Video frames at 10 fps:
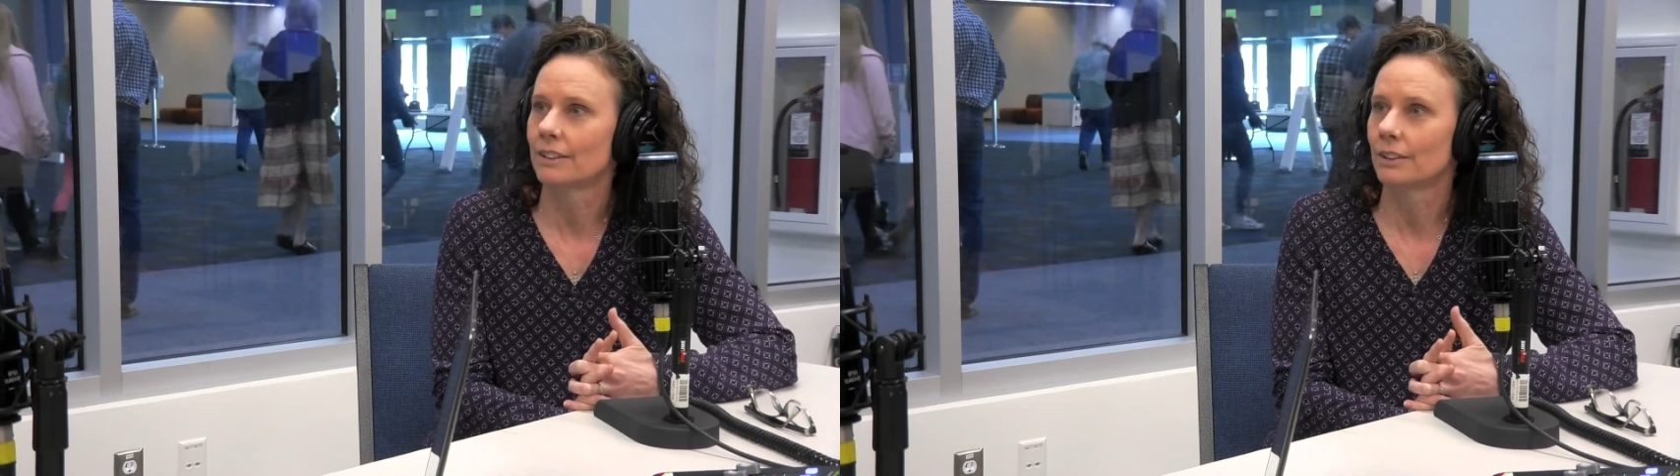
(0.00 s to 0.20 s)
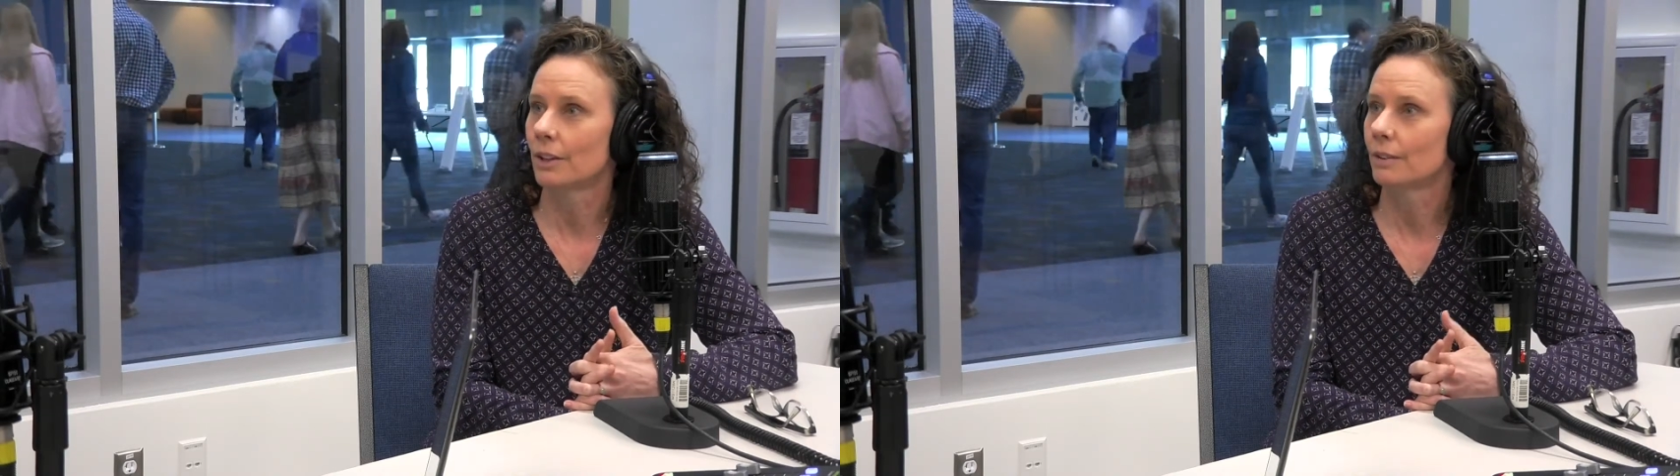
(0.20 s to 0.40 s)

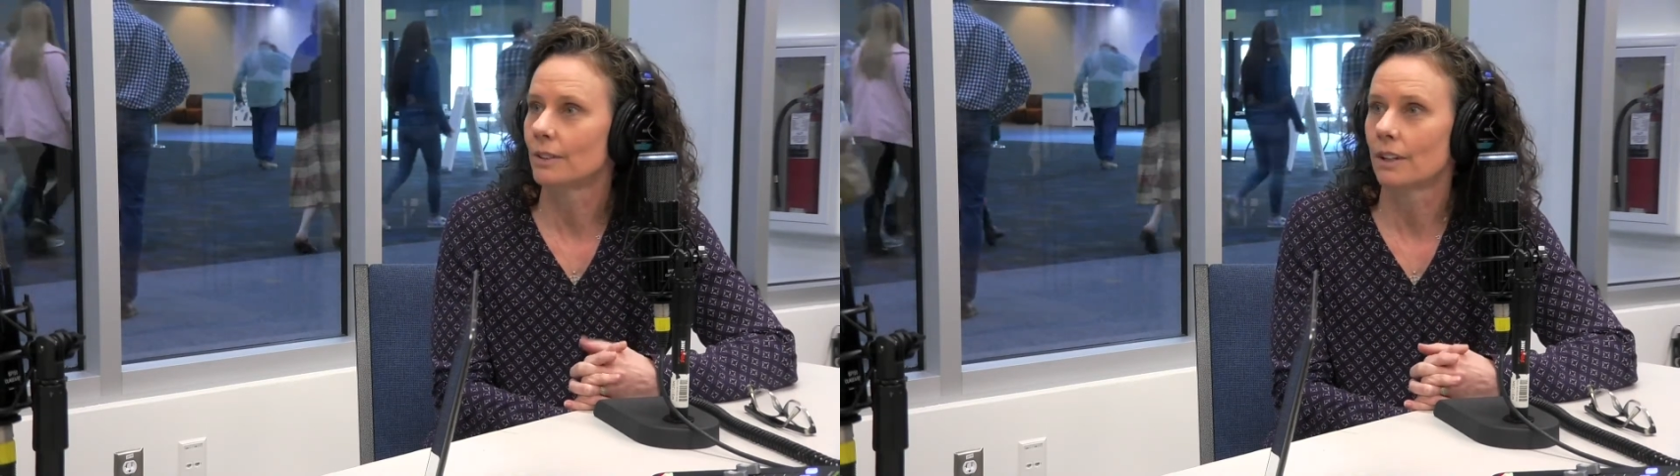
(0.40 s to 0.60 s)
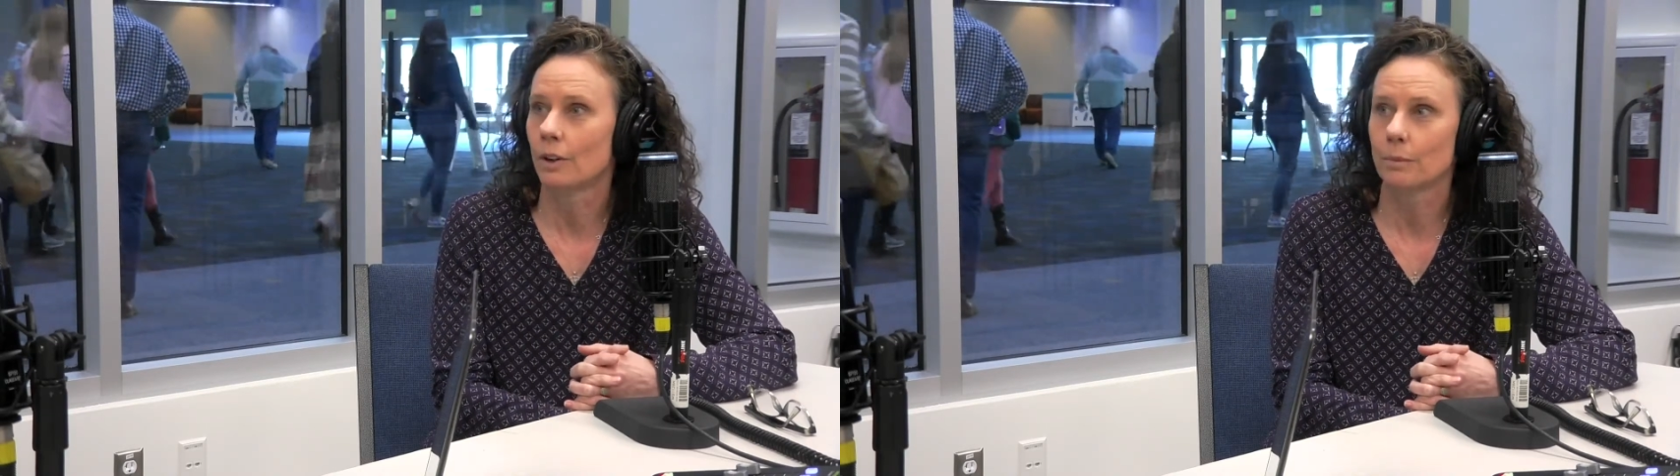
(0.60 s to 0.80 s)
you know
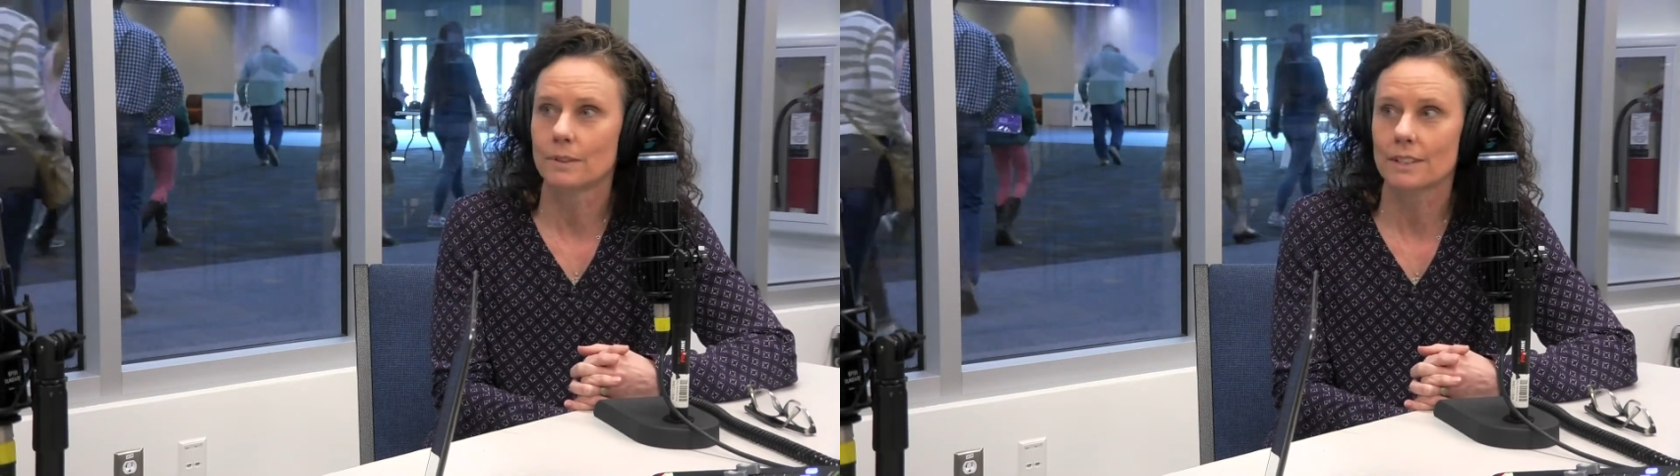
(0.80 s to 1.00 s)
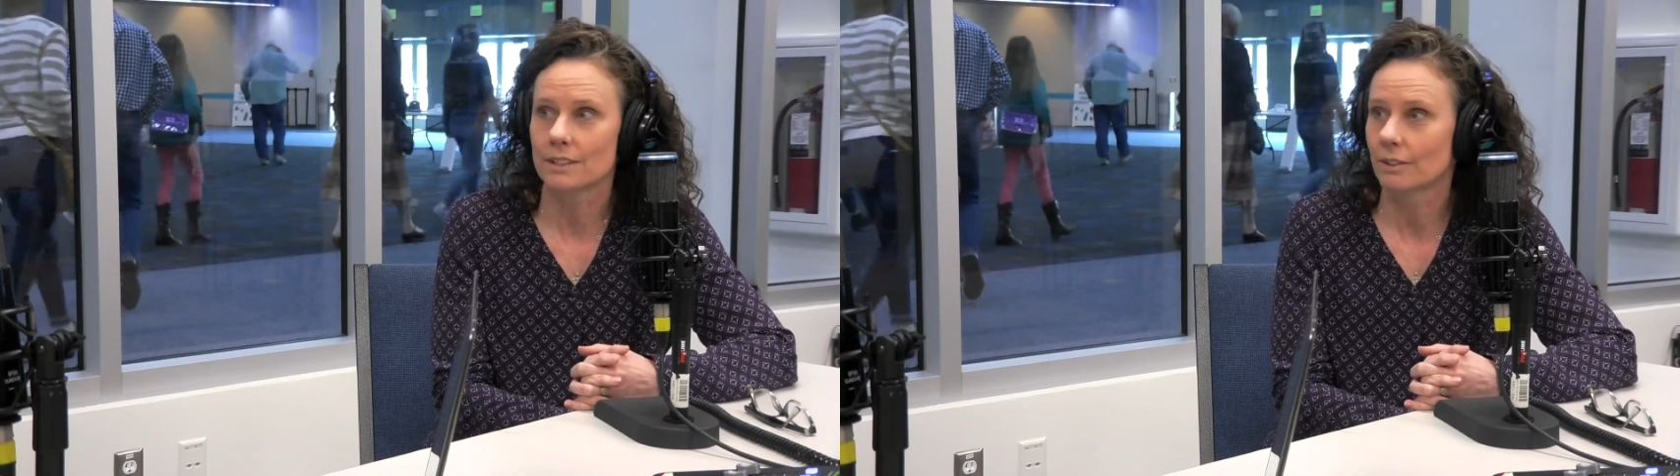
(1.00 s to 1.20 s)
the
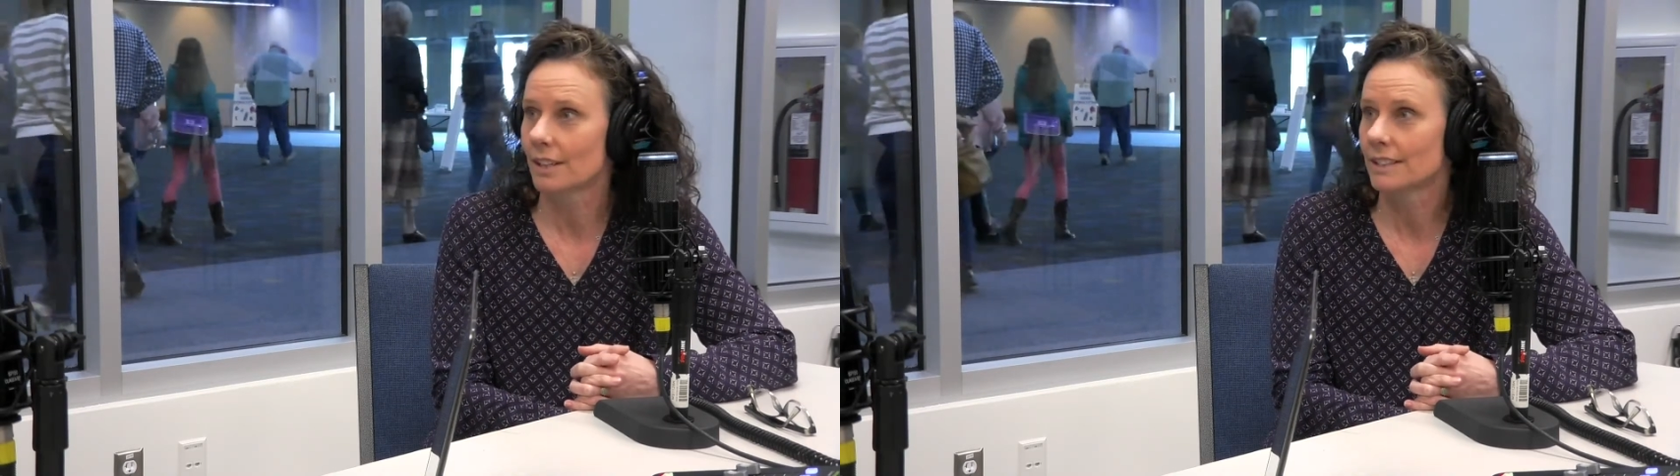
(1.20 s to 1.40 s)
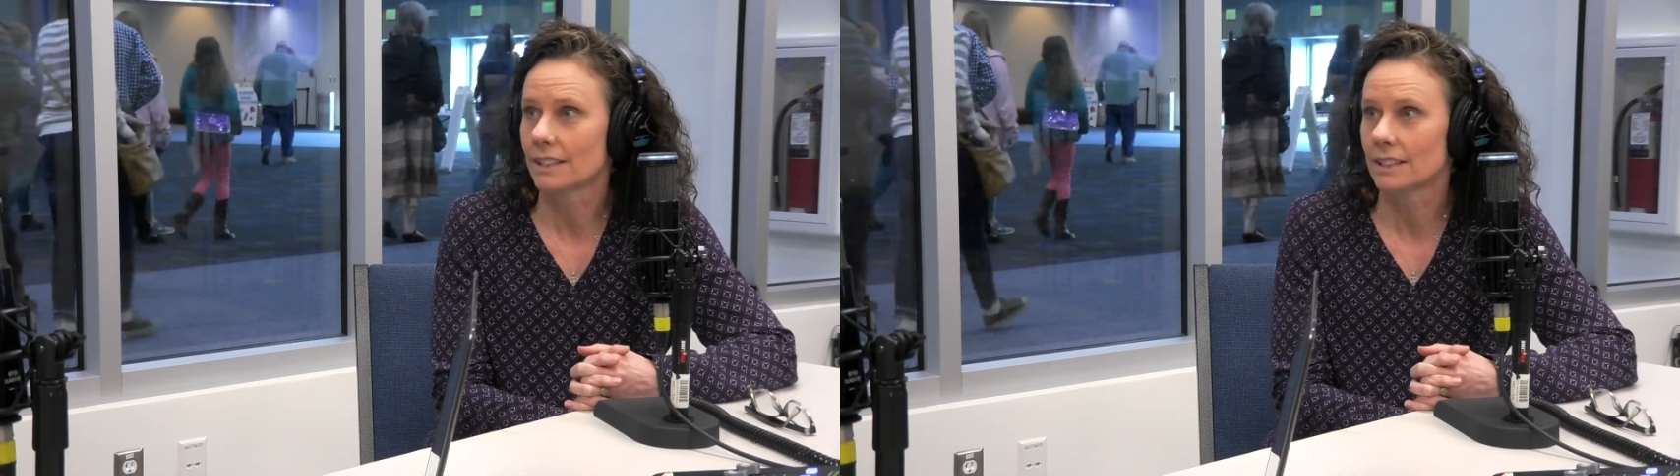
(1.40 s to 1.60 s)
homelessness
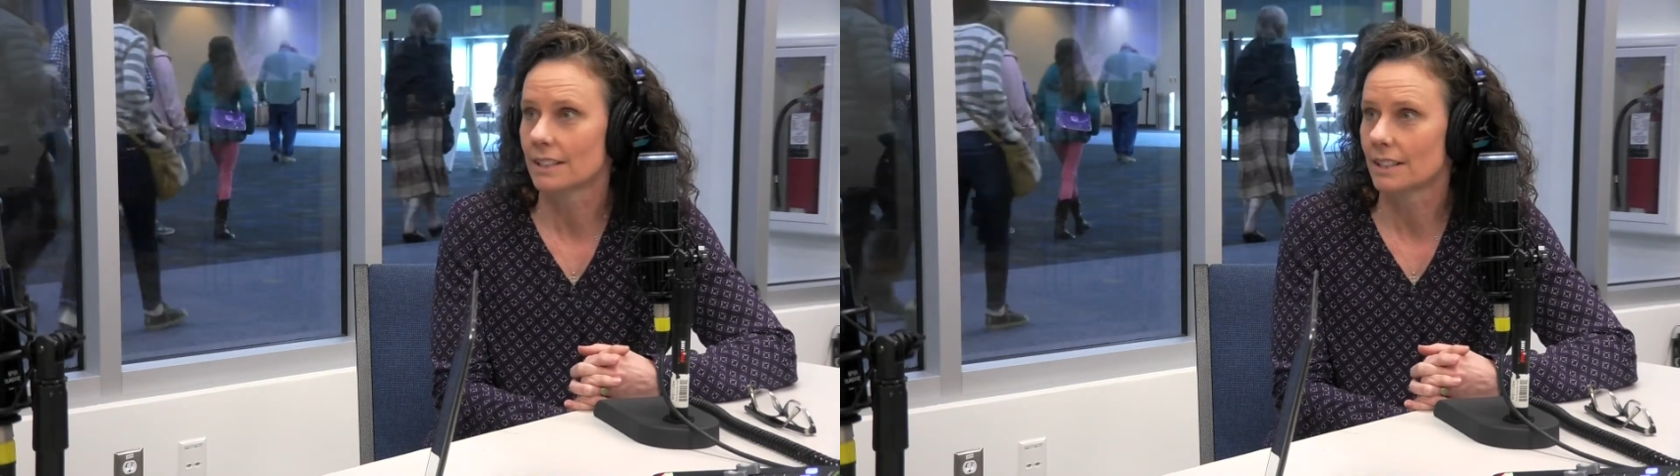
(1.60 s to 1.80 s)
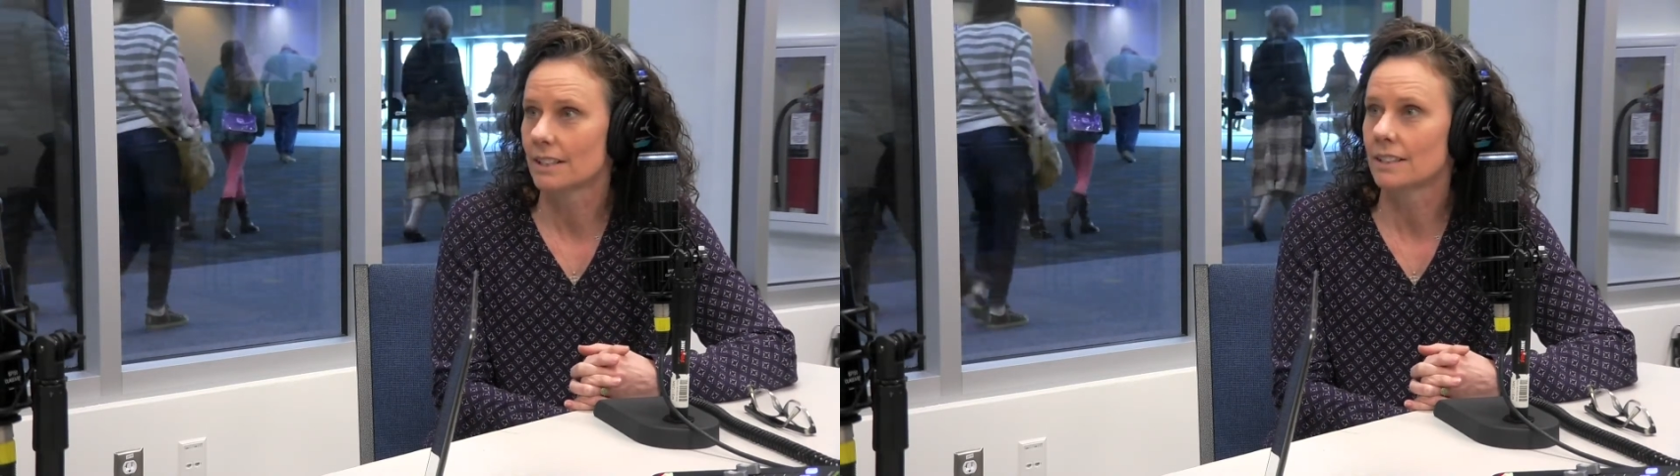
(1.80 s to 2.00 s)
crisis
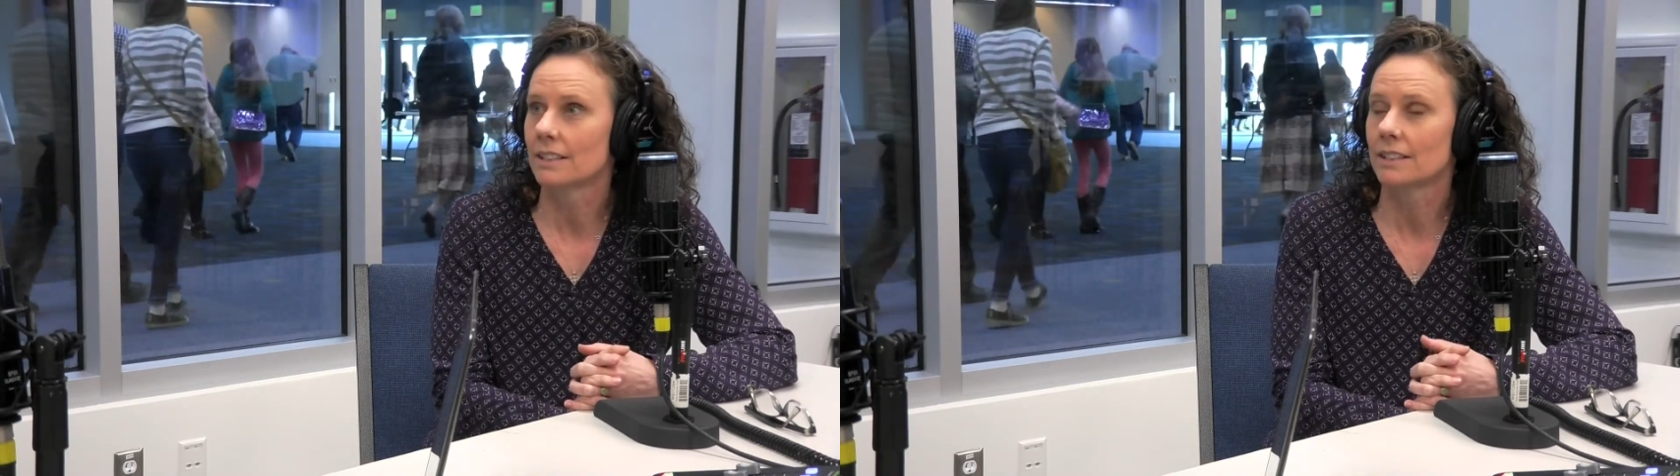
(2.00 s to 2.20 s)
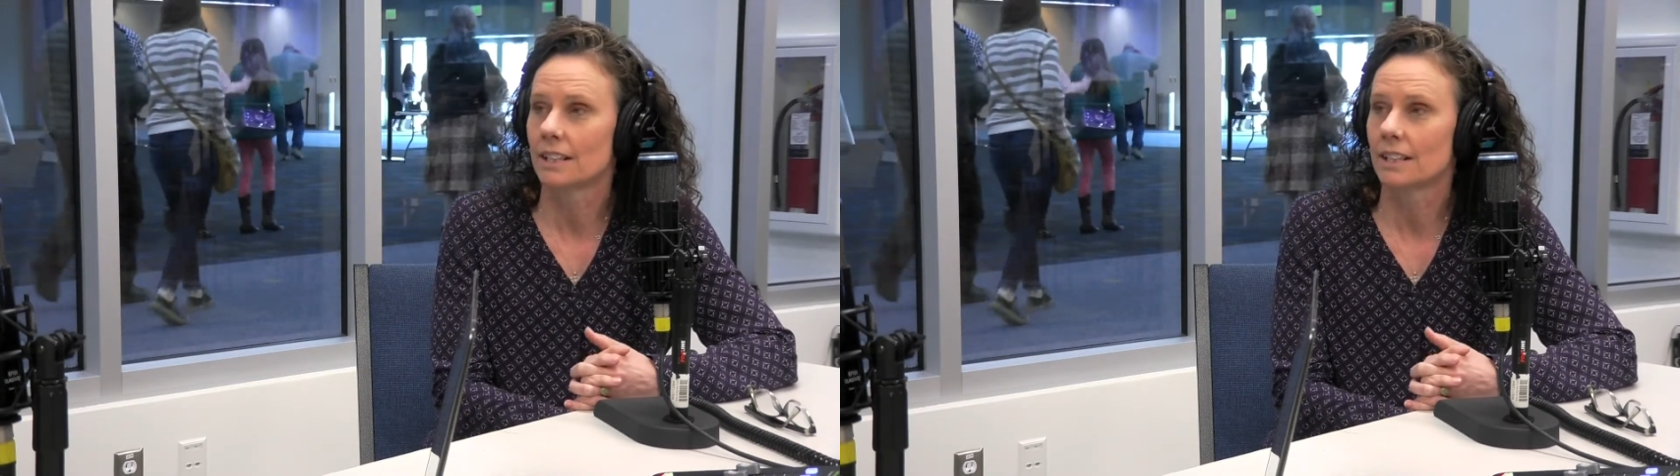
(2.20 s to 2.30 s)
is